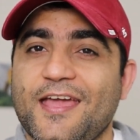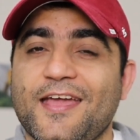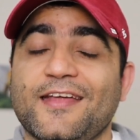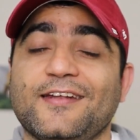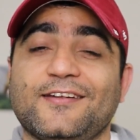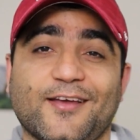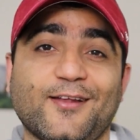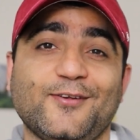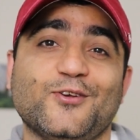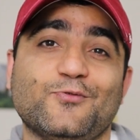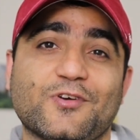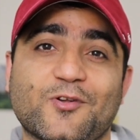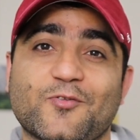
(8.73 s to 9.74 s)
and tell
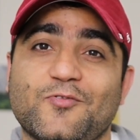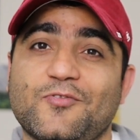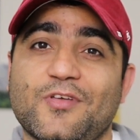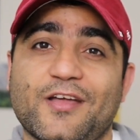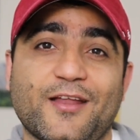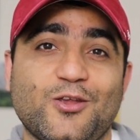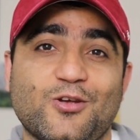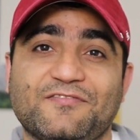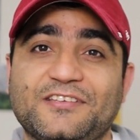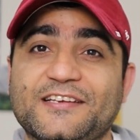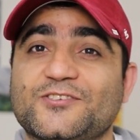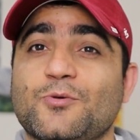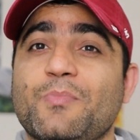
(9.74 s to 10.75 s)
you whether any of
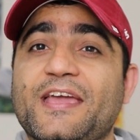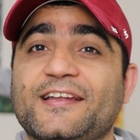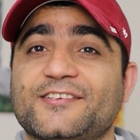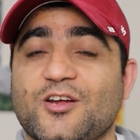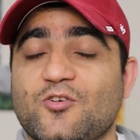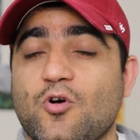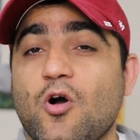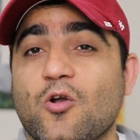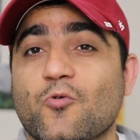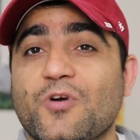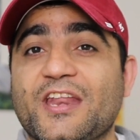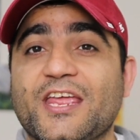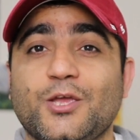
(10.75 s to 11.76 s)
these domains are
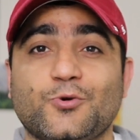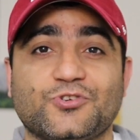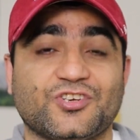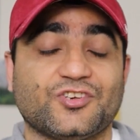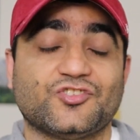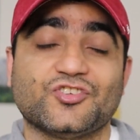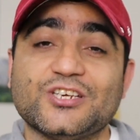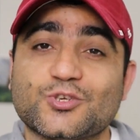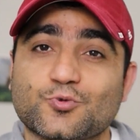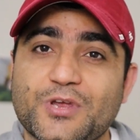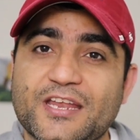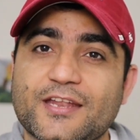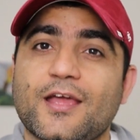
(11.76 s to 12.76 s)
already using G
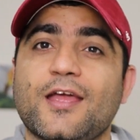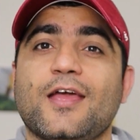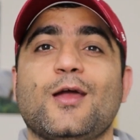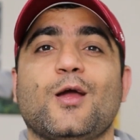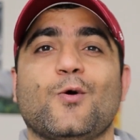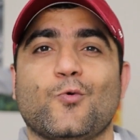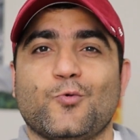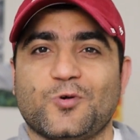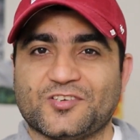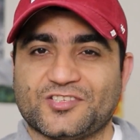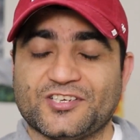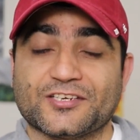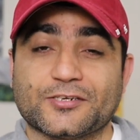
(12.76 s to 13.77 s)
Suite
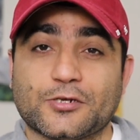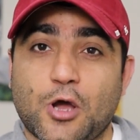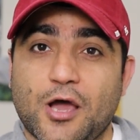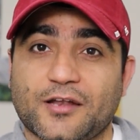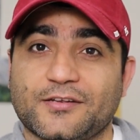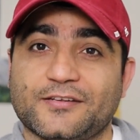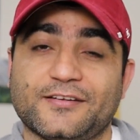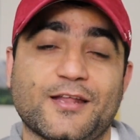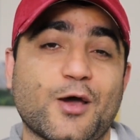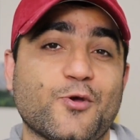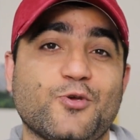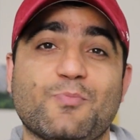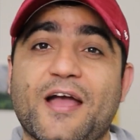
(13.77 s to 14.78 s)
versus not.
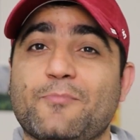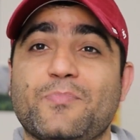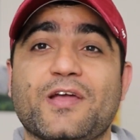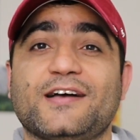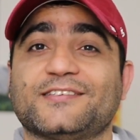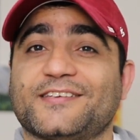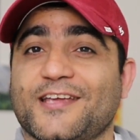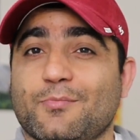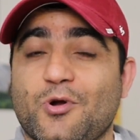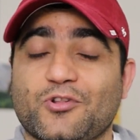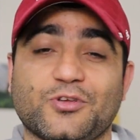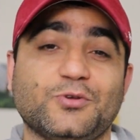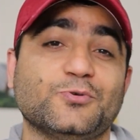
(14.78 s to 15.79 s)
Now you might be asking
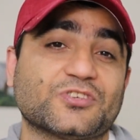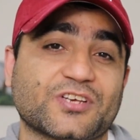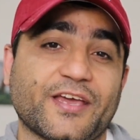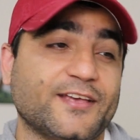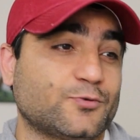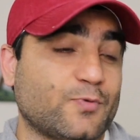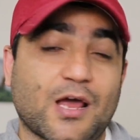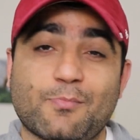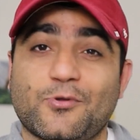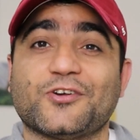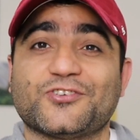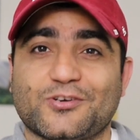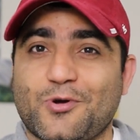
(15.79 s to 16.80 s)
about the use case, but
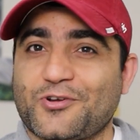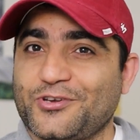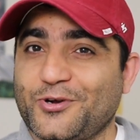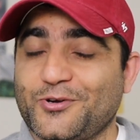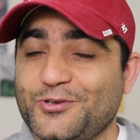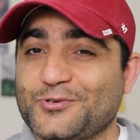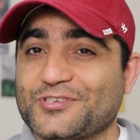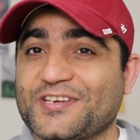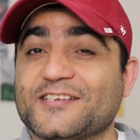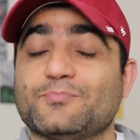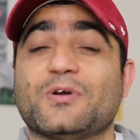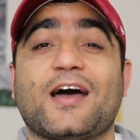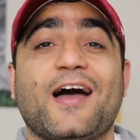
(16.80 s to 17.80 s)
I'm not sure about your use
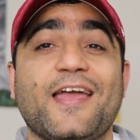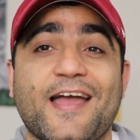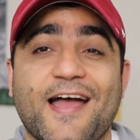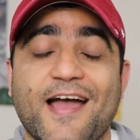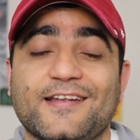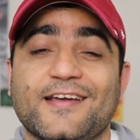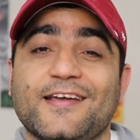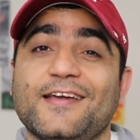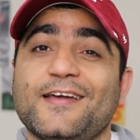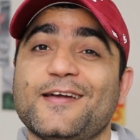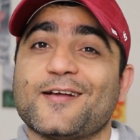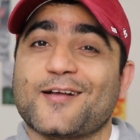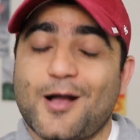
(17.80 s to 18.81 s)
case, but I had
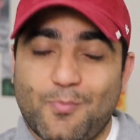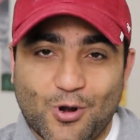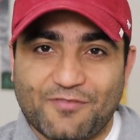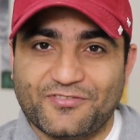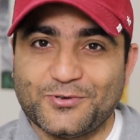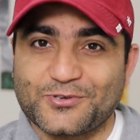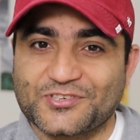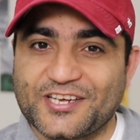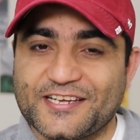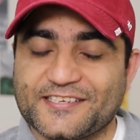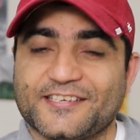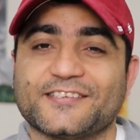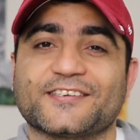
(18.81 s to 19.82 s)
a couple of use
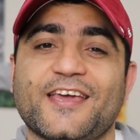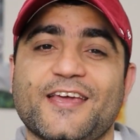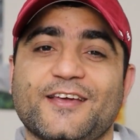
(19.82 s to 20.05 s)
cases.